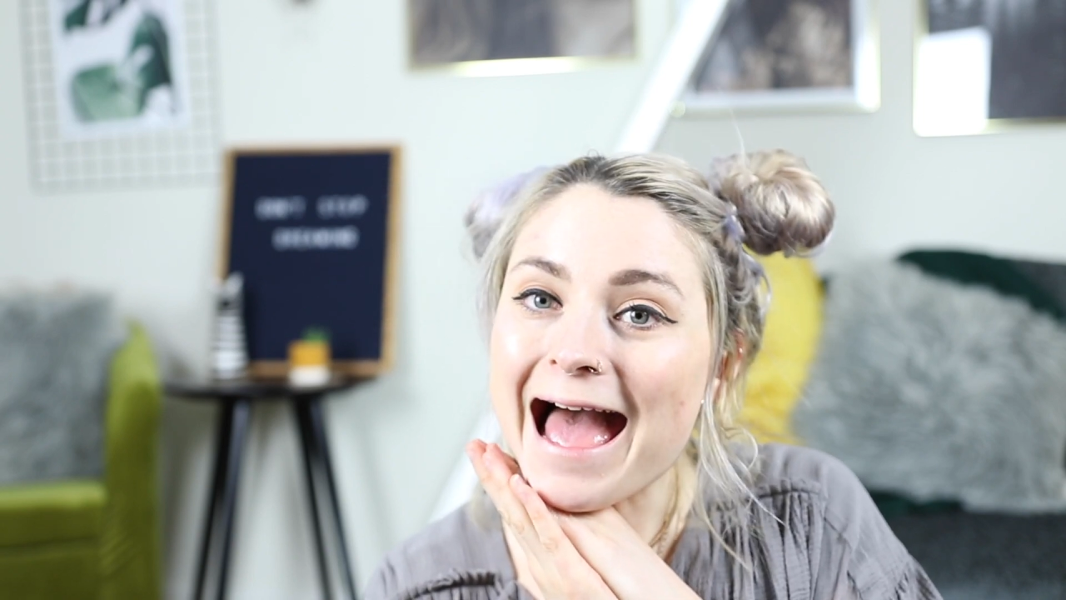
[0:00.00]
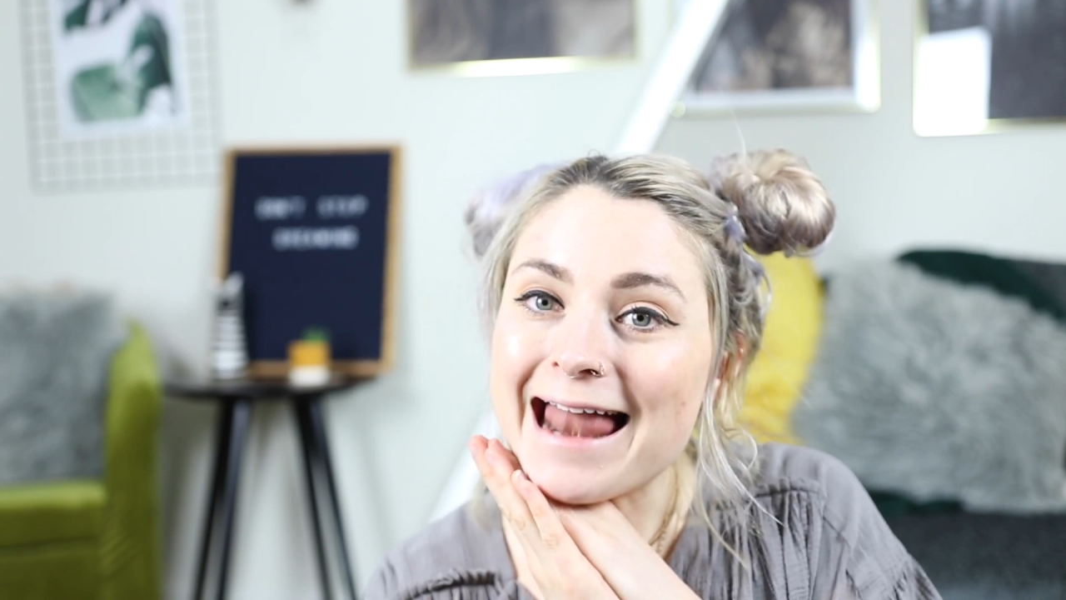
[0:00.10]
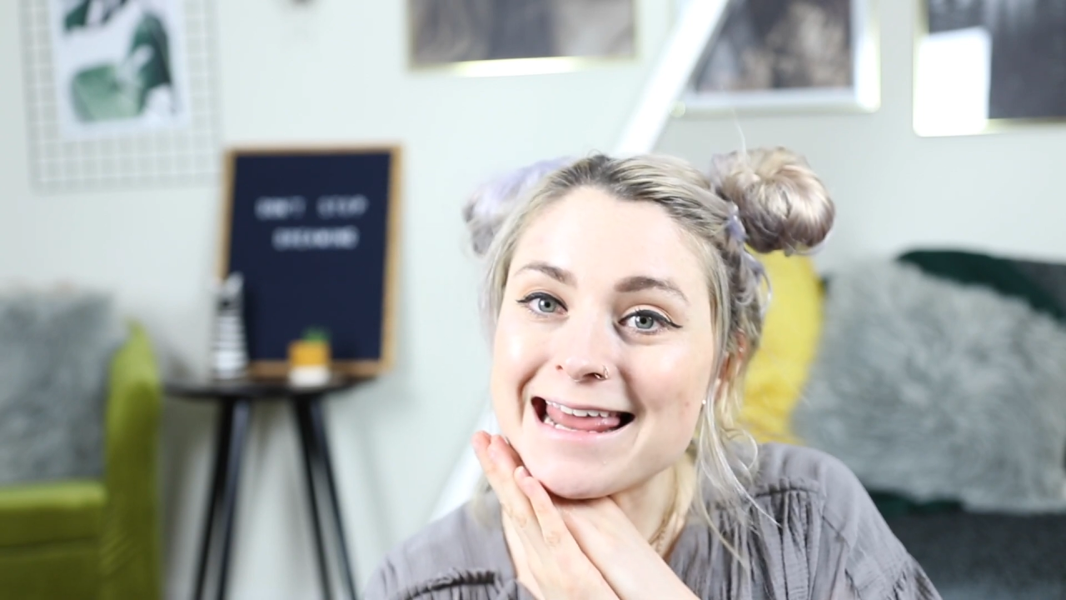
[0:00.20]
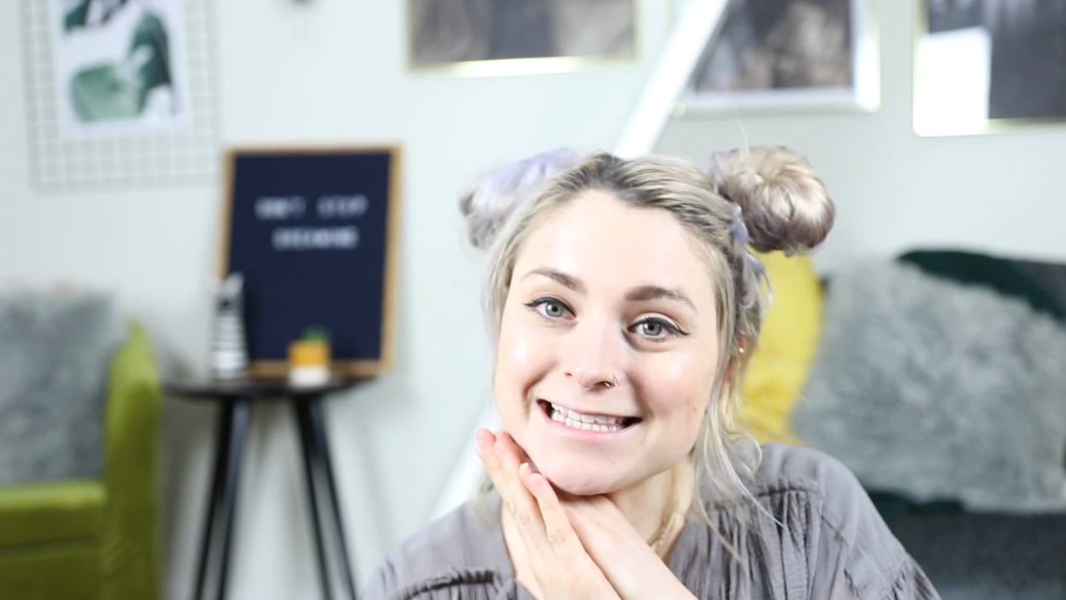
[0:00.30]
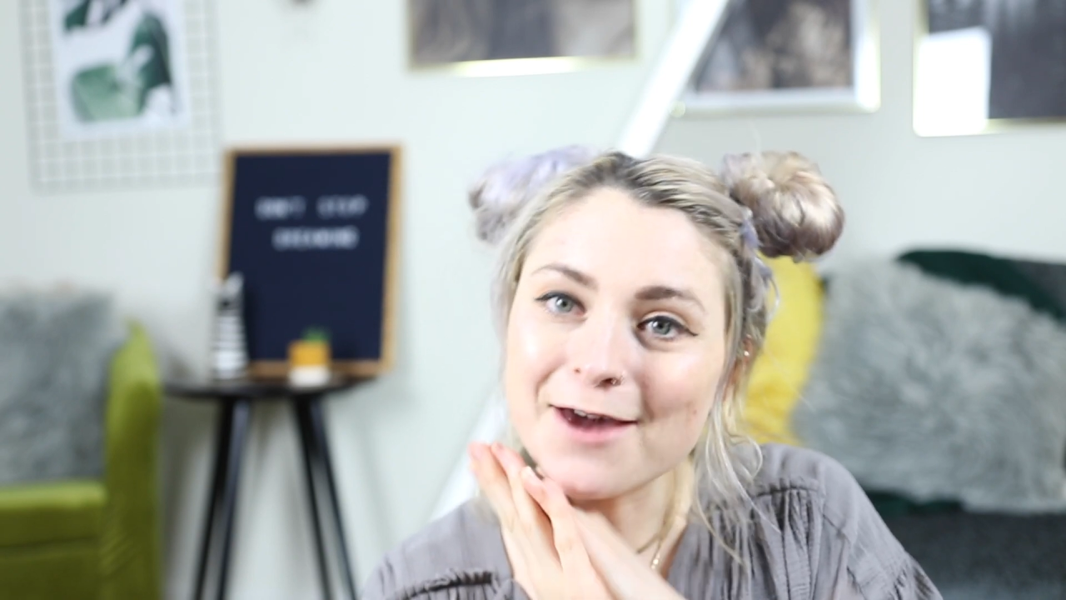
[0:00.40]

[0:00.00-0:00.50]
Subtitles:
let's